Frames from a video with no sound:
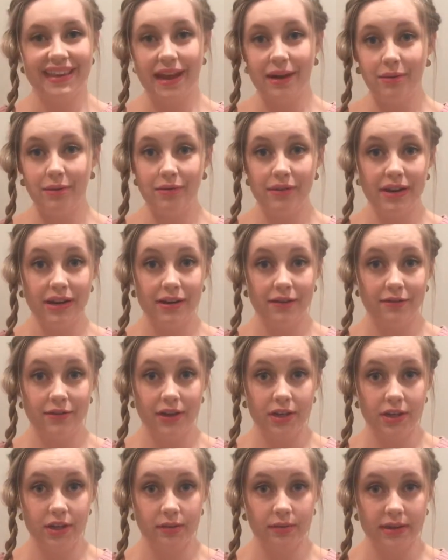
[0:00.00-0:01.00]
Now we're ready to
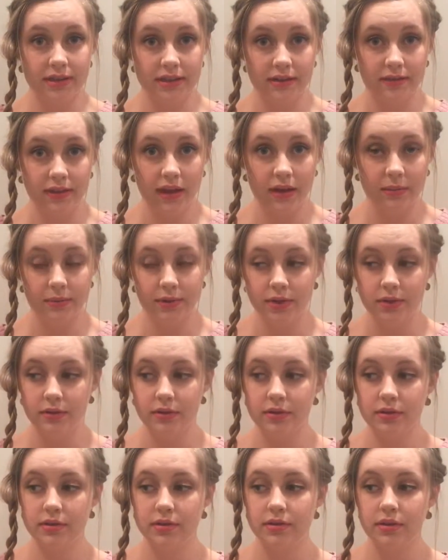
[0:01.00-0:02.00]
finish the rest of the updo.
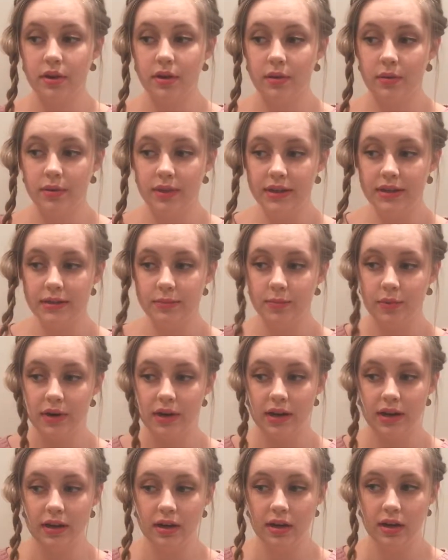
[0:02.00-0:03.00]
So this
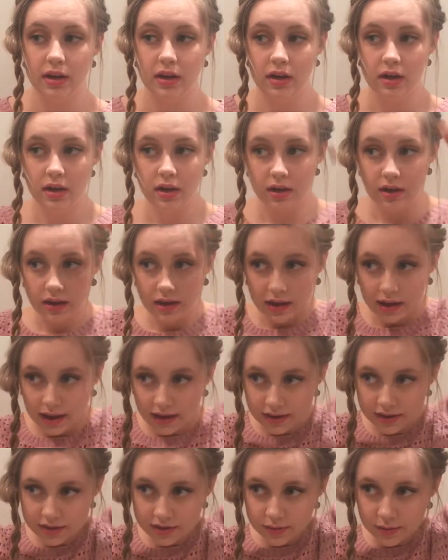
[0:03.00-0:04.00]
braid,
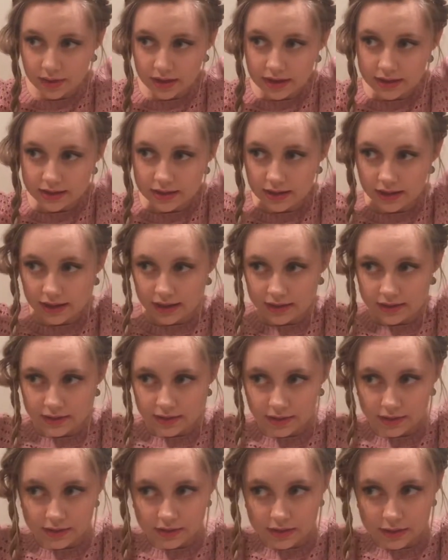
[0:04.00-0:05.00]
I just want it to lay in
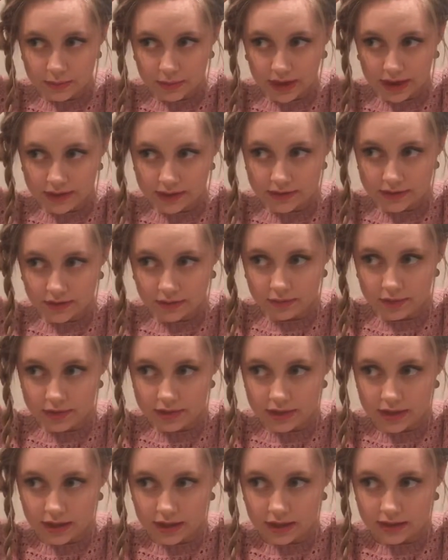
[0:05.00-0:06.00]
certain spots, so I'm
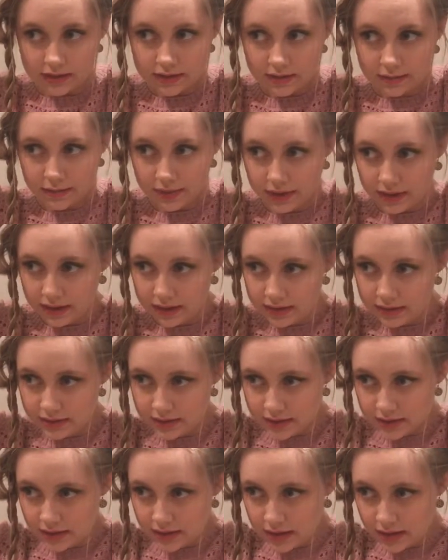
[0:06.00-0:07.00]
just taking some
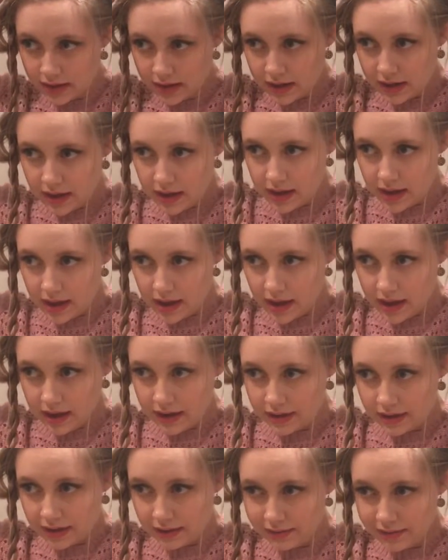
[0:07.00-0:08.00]
pins
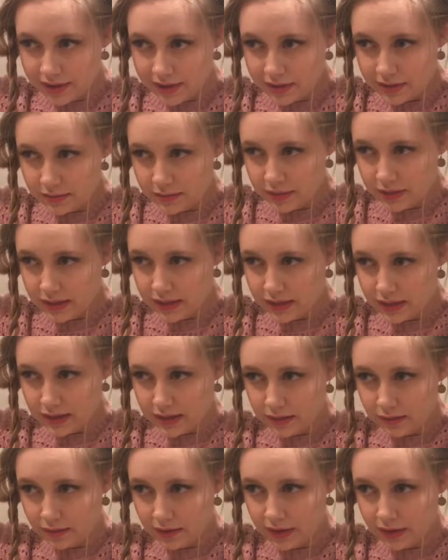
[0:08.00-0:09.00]
and I'm just pinning
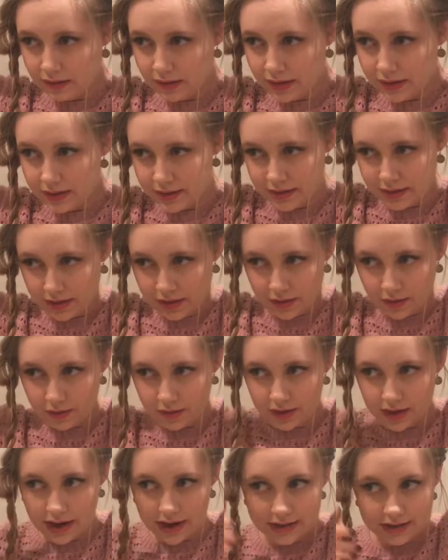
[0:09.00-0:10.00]
it where I want it to go.
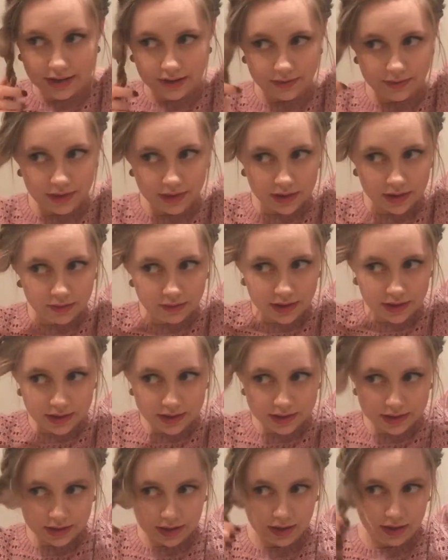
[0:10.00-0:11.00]
I definitely want
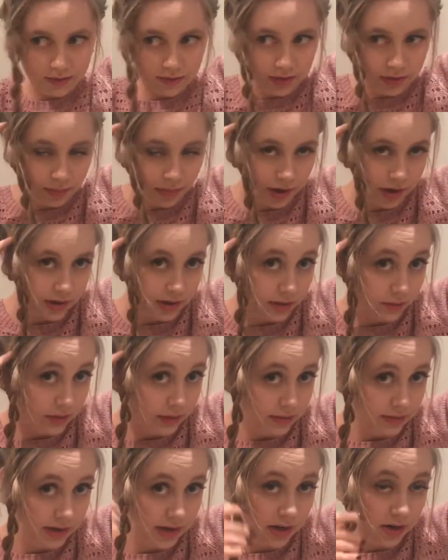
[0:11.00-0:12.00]
it to cover the part that
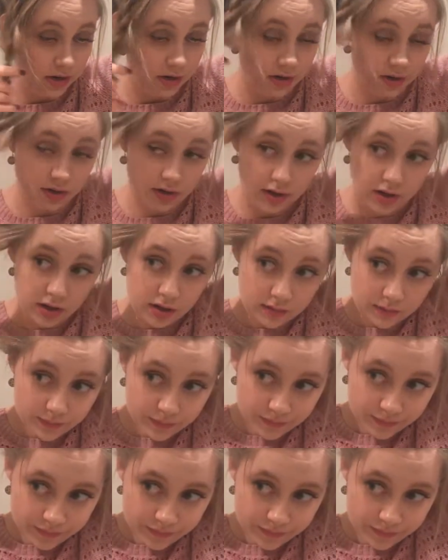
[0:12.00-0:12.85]
we made earlier.